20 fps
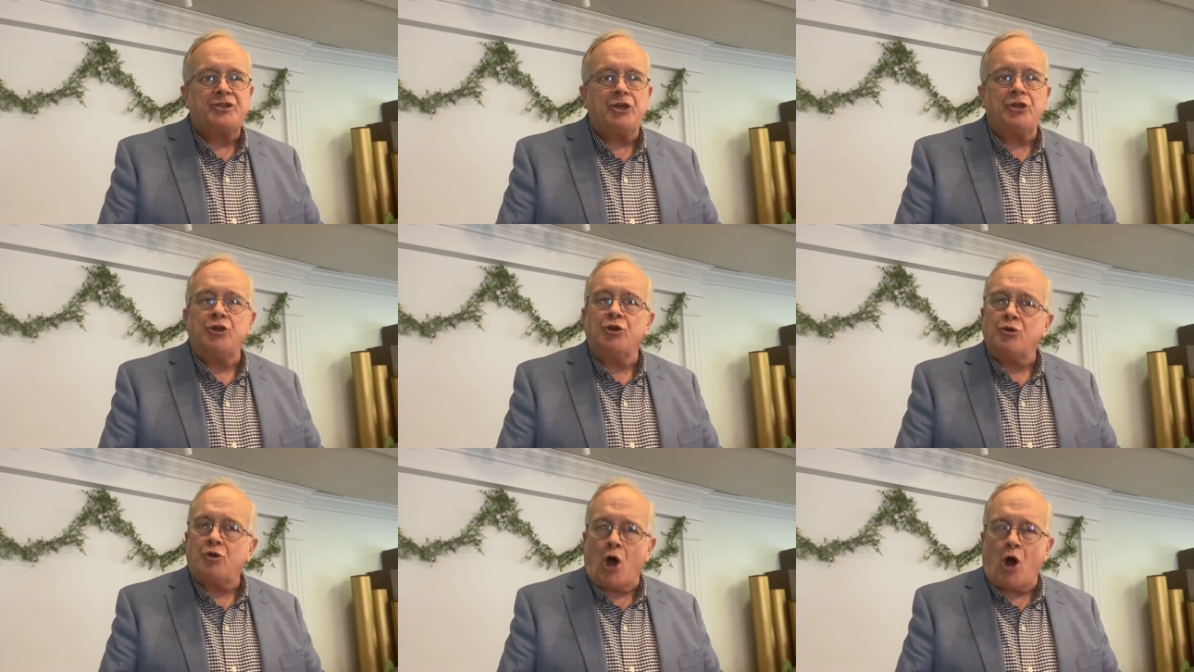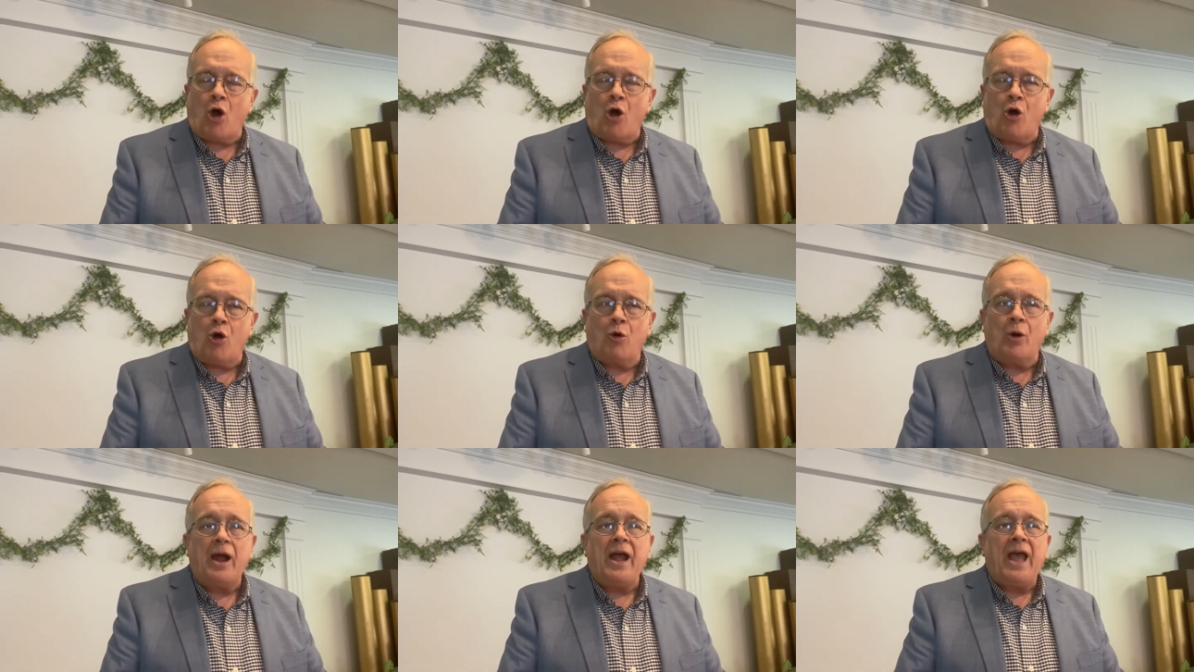you
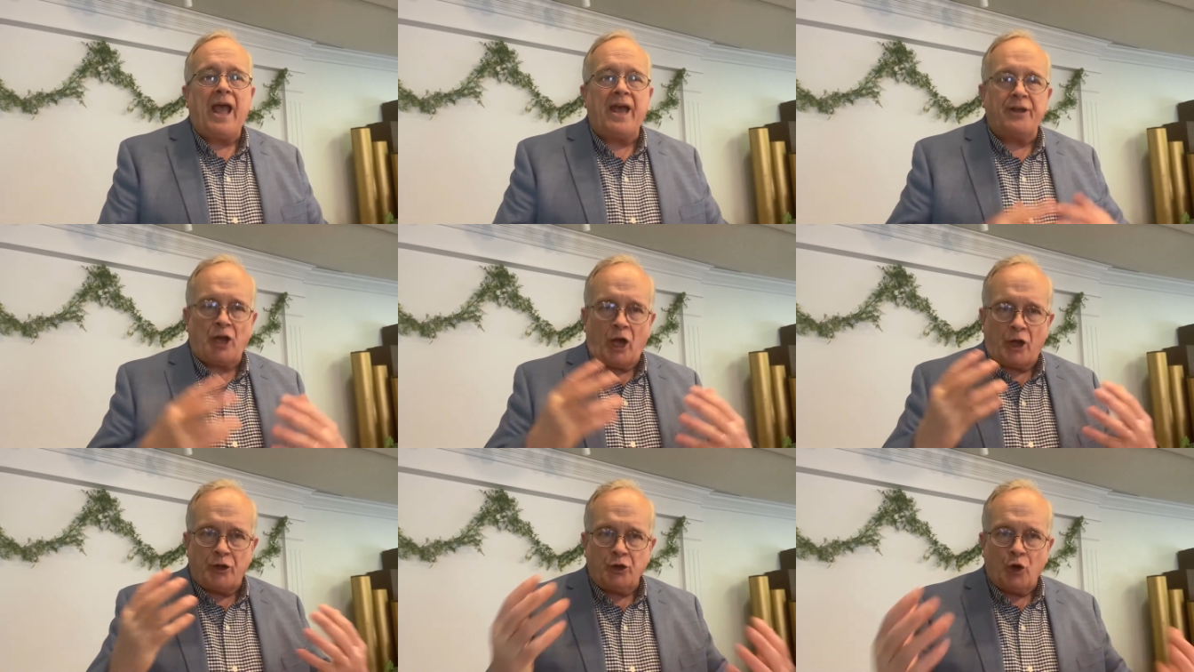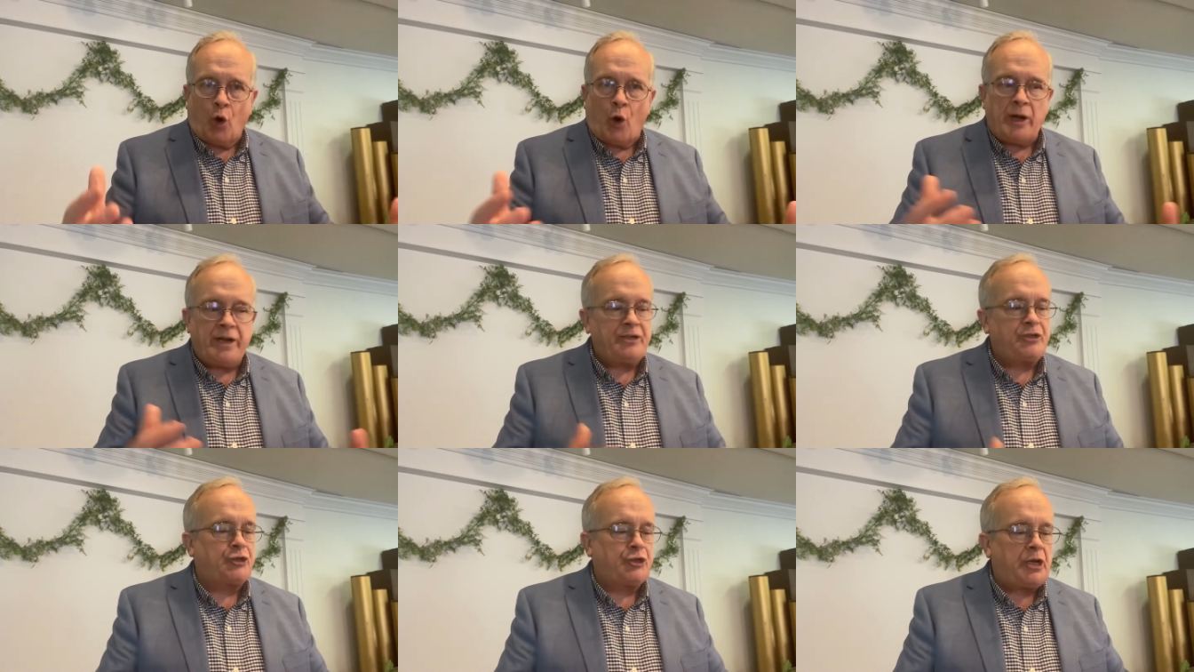go and
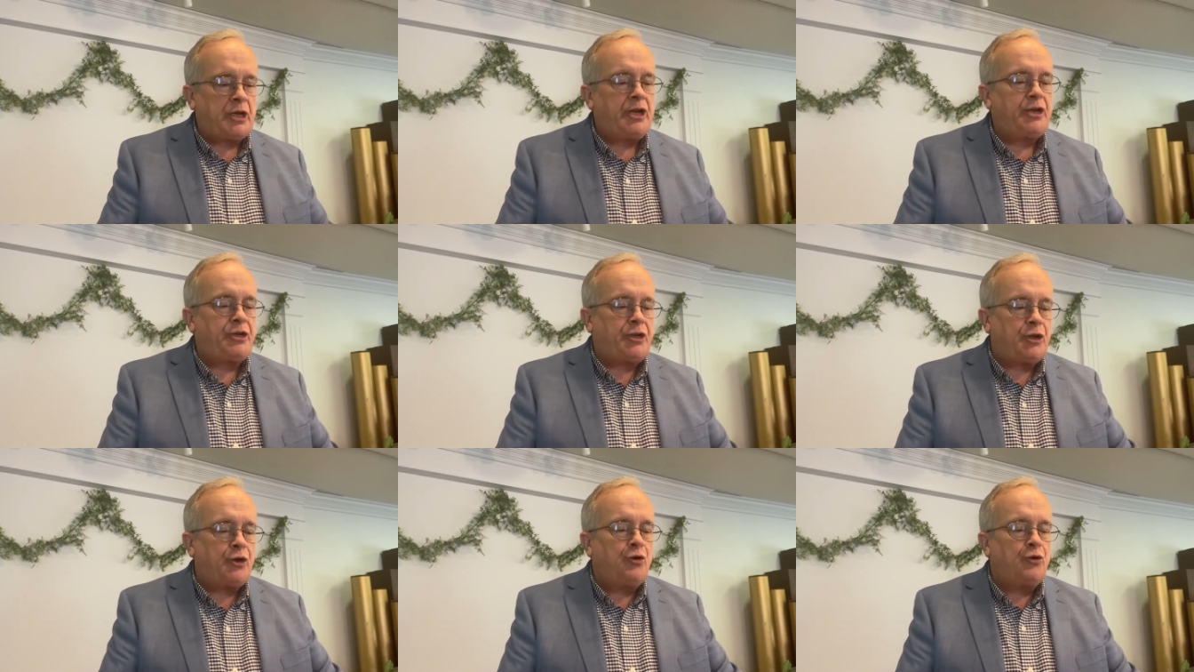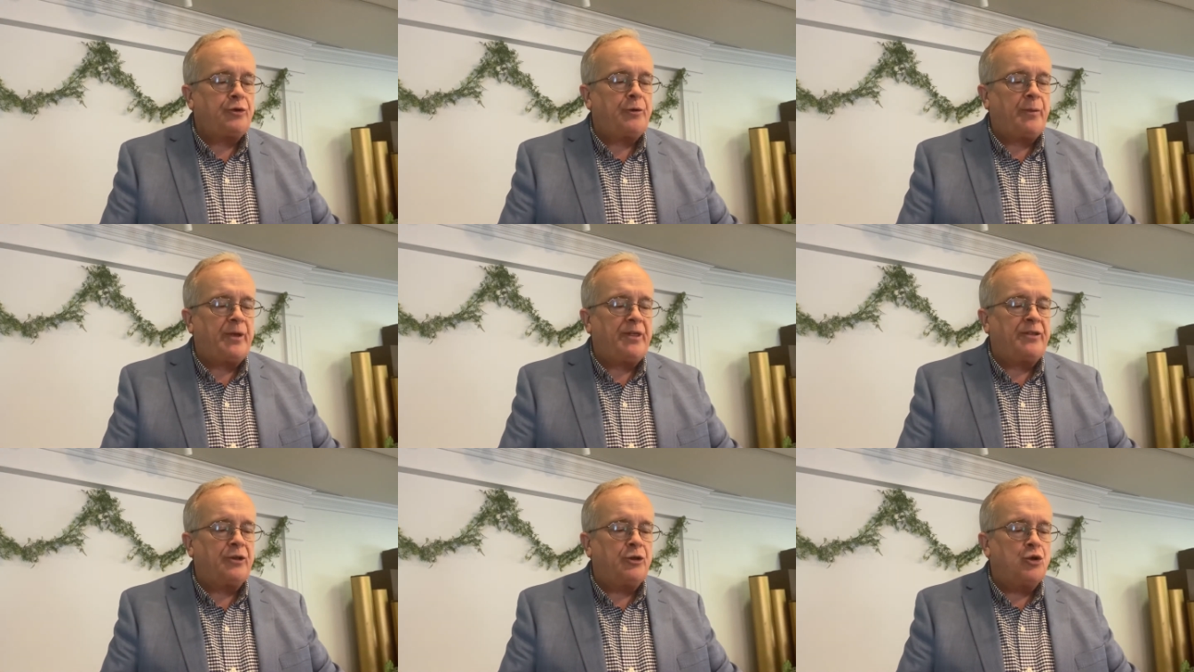anoint Jehu to
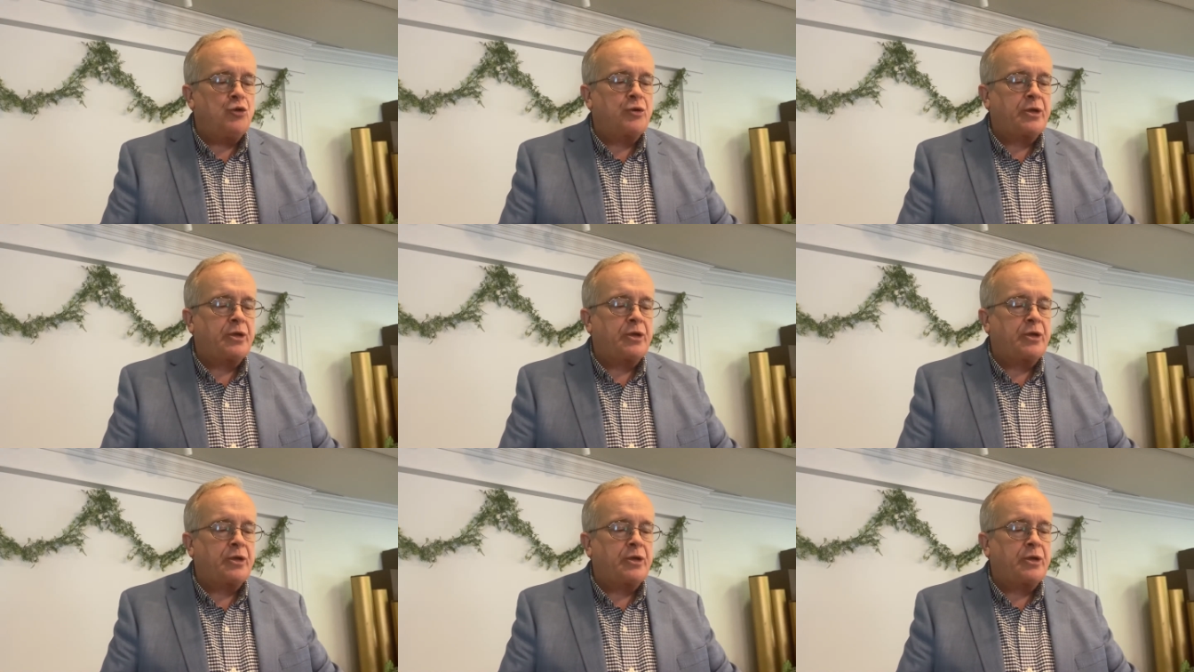be the new